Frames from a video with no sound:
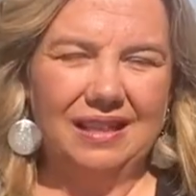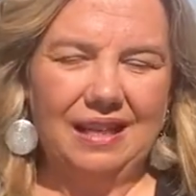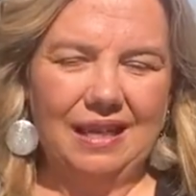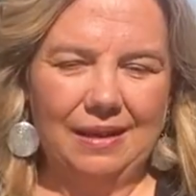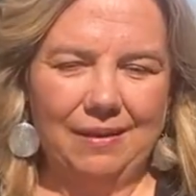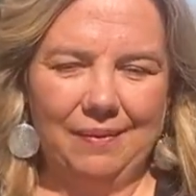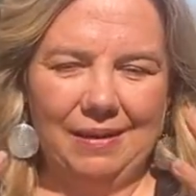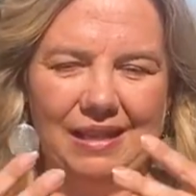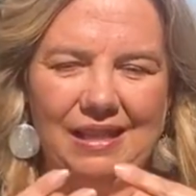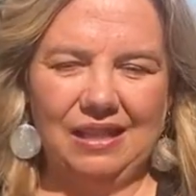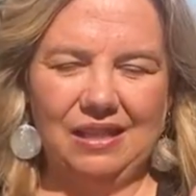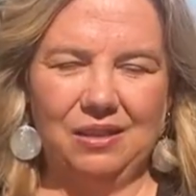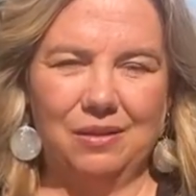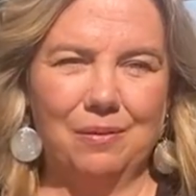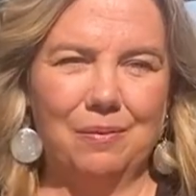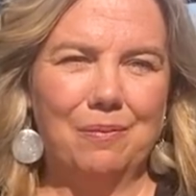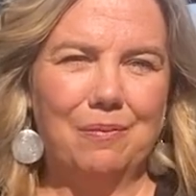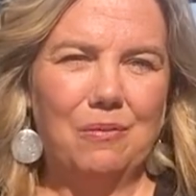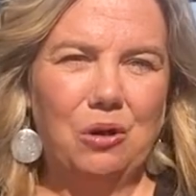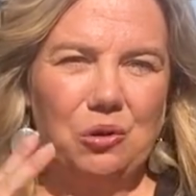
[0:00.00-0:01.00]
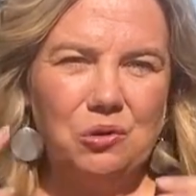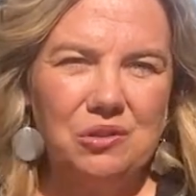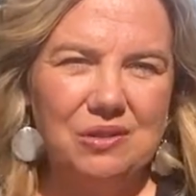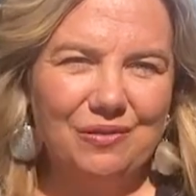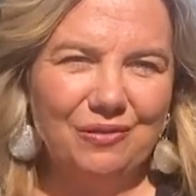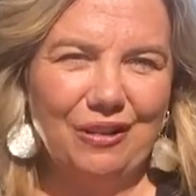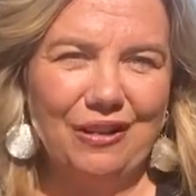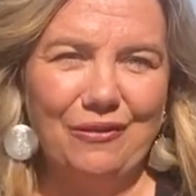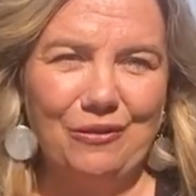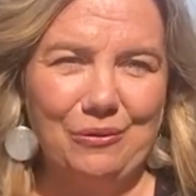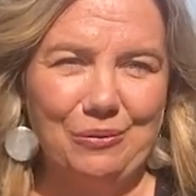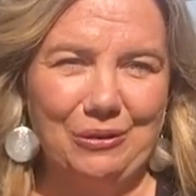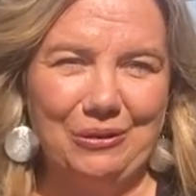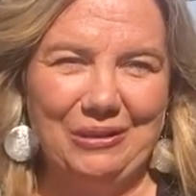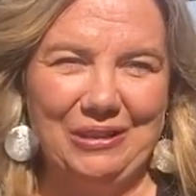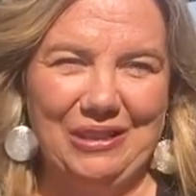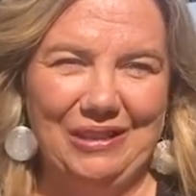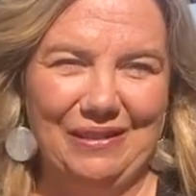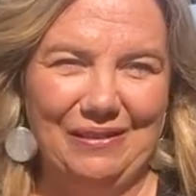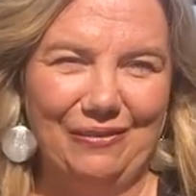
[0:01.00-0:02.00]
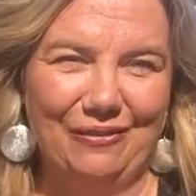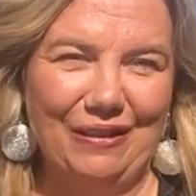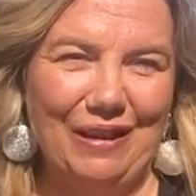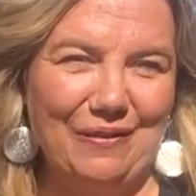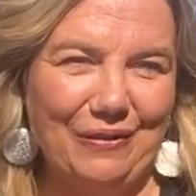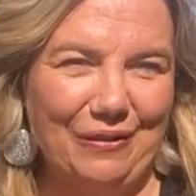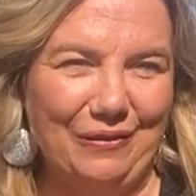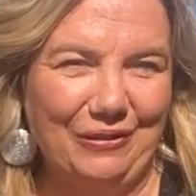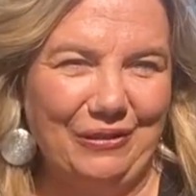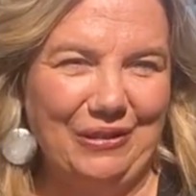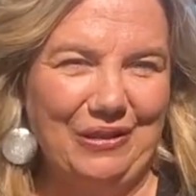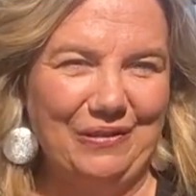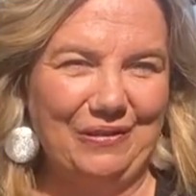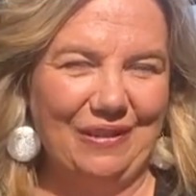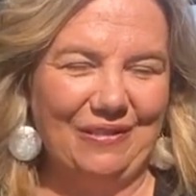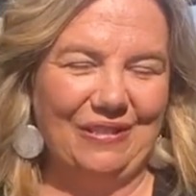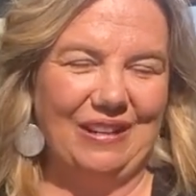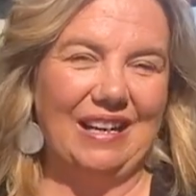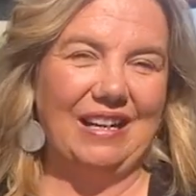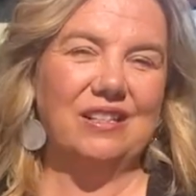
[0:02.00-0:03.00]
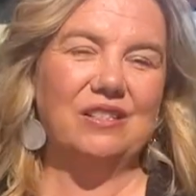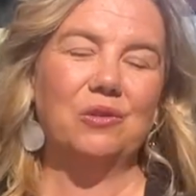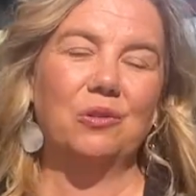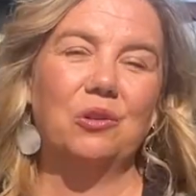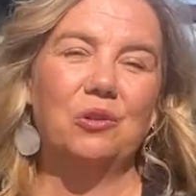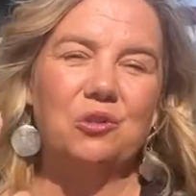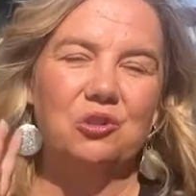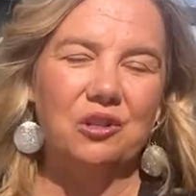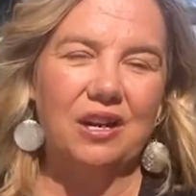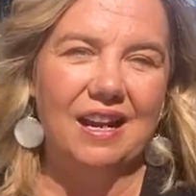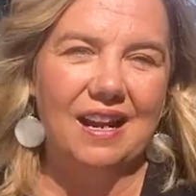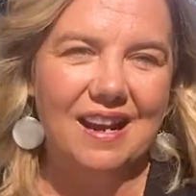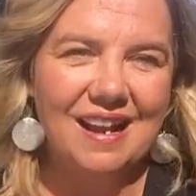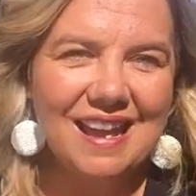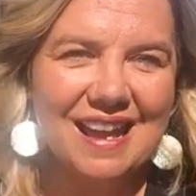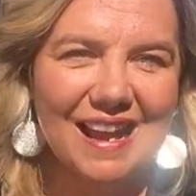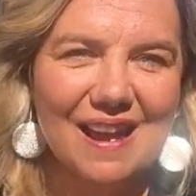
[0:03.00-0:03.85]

and make it the most flavorful you've ever had. So go try it.